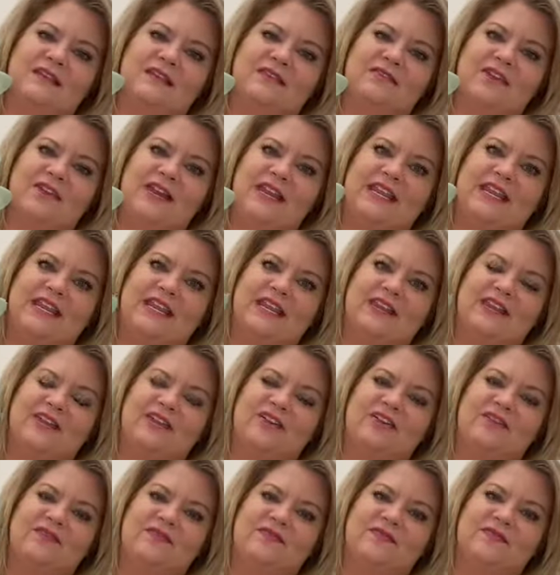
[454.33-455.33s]
right
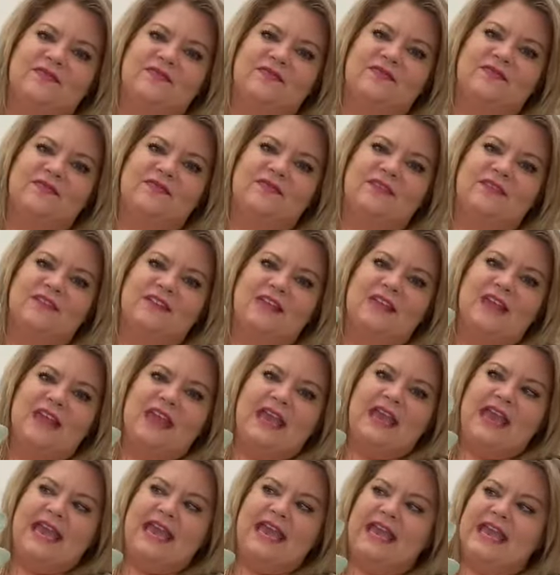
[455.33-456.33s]
here.
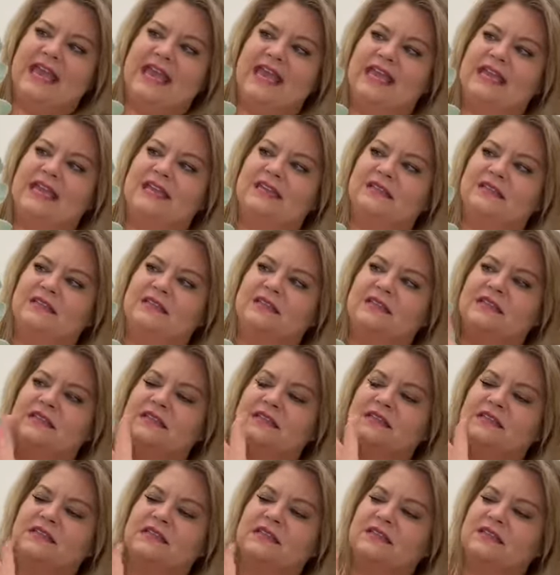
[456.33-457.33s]
And
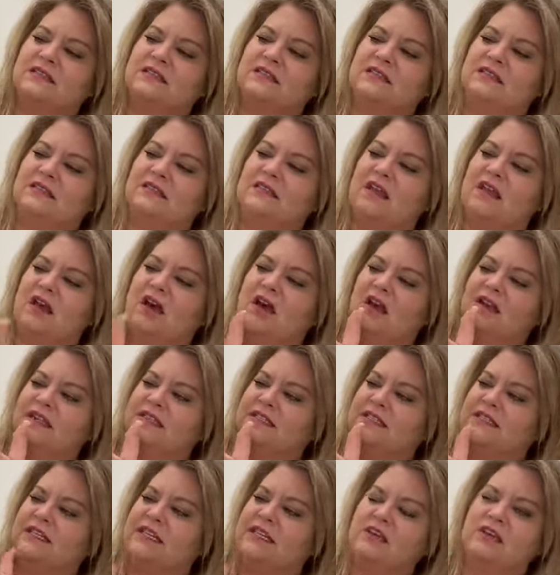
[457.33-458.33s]
this is,
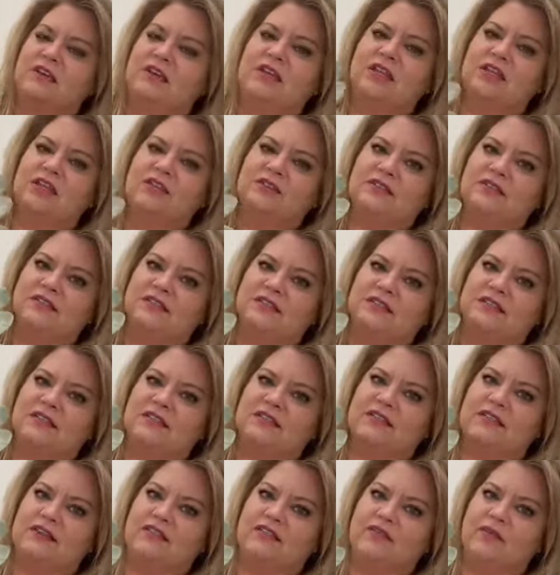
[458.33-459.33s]
honestly, you could use this in
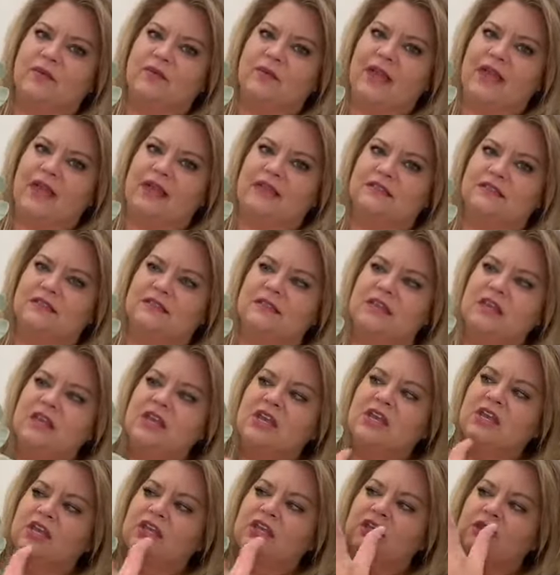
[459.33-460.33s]
several ways.
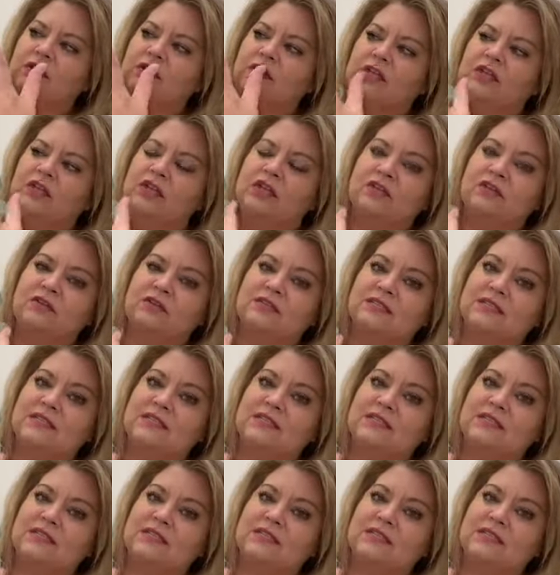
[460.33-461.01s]
You could use